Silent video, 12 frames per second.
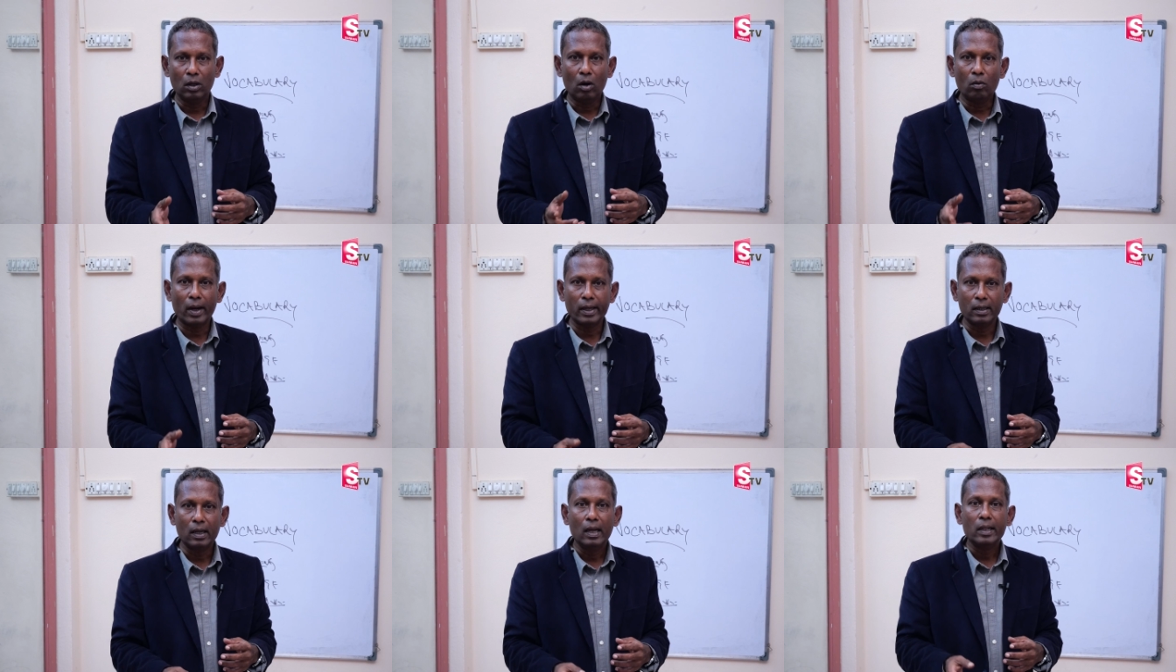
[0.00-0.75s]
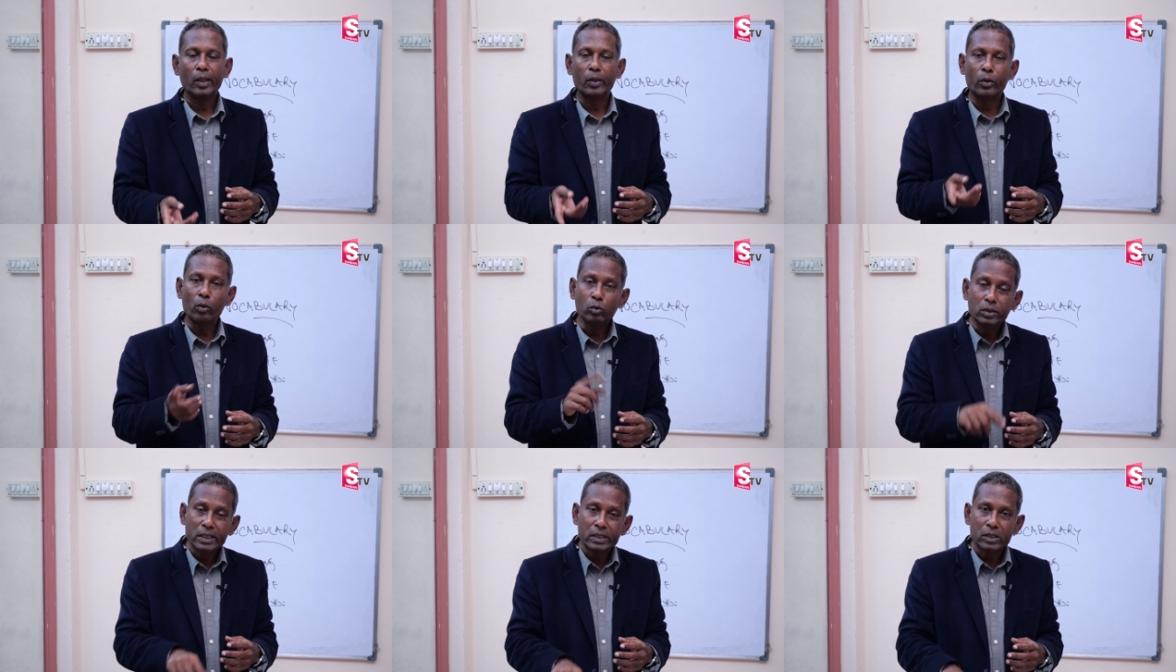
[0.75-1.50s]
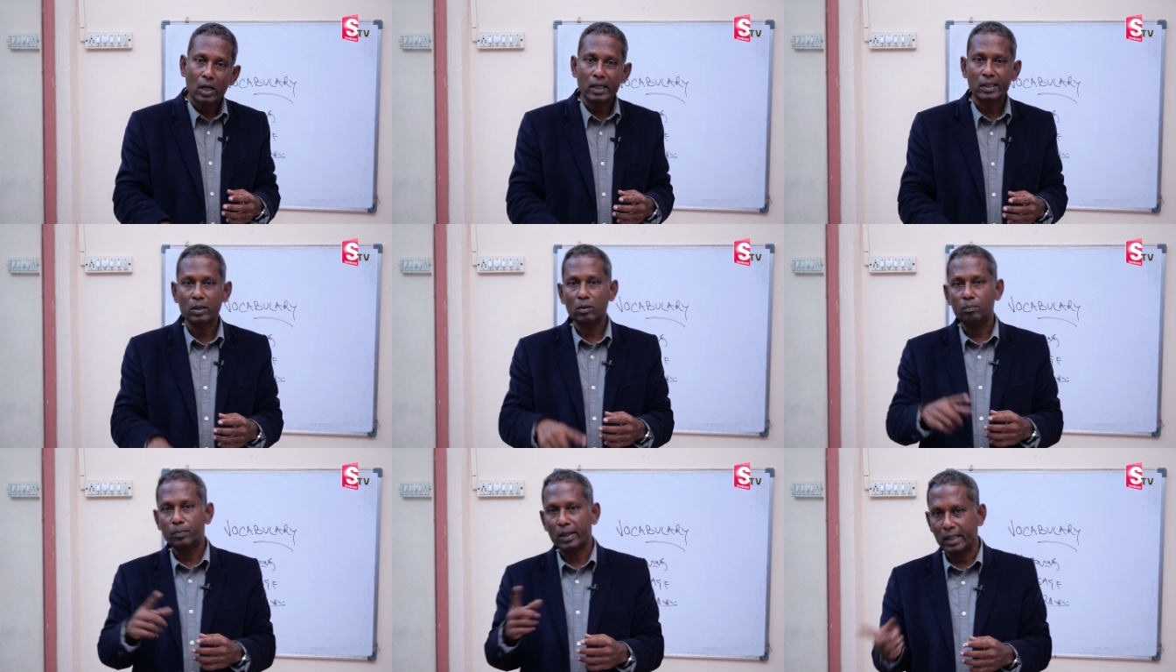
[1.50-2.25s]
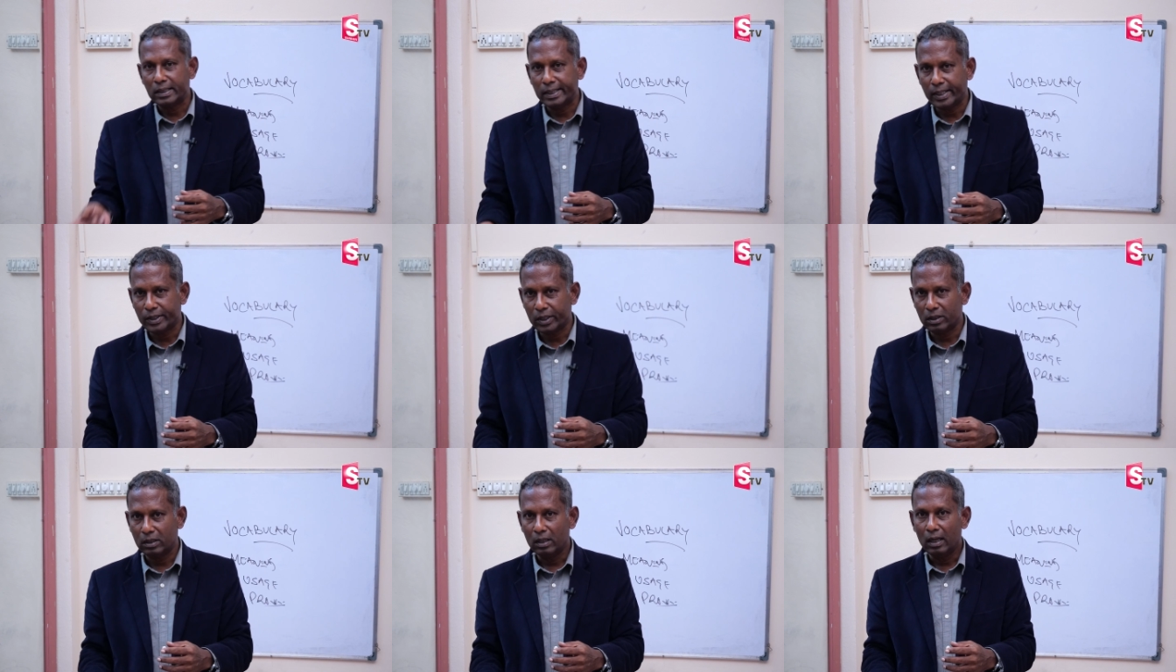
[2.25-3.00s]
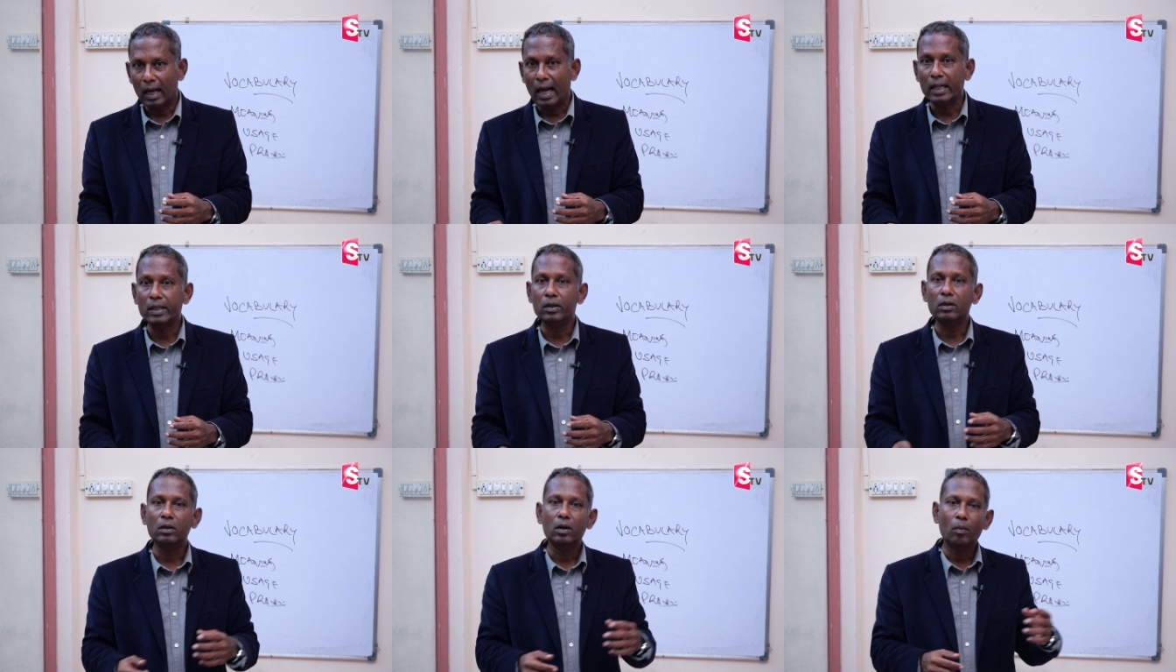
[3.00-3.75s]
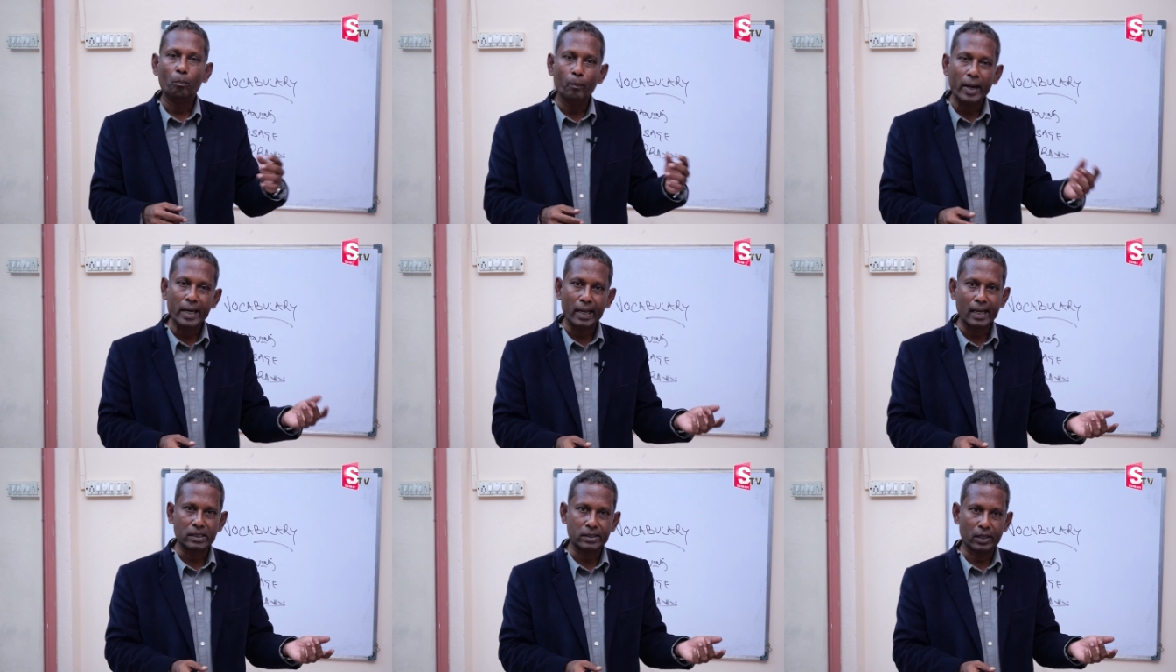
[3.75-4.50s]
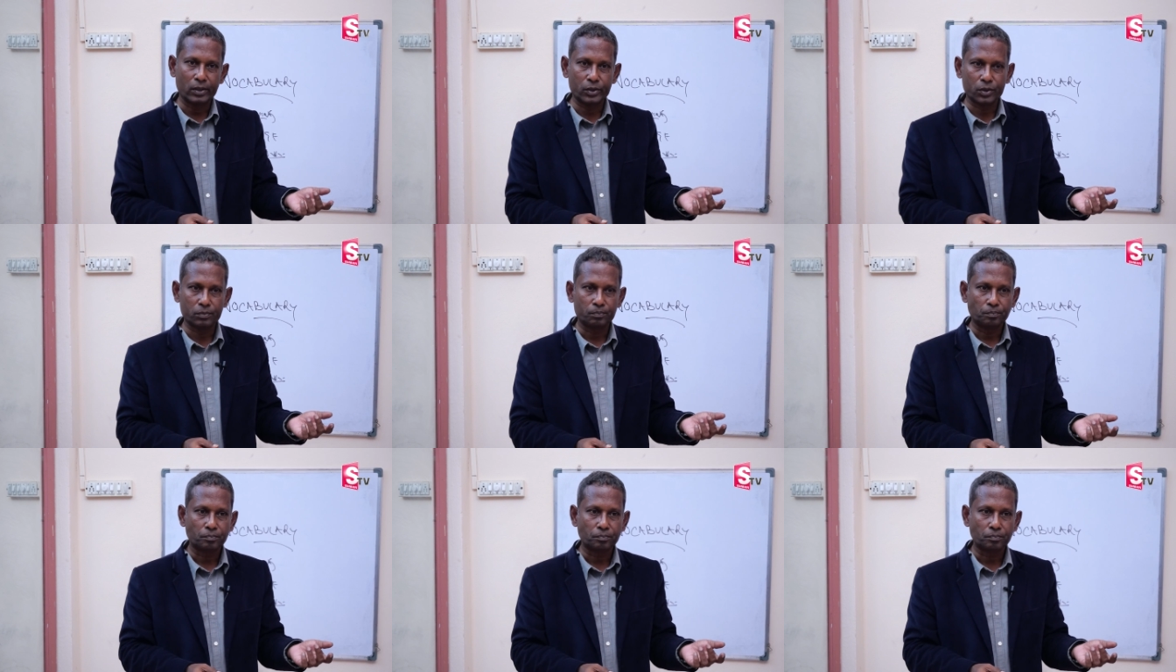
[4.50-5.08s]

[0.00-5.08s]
All right. The usage and the pronunciation and the meaning as such.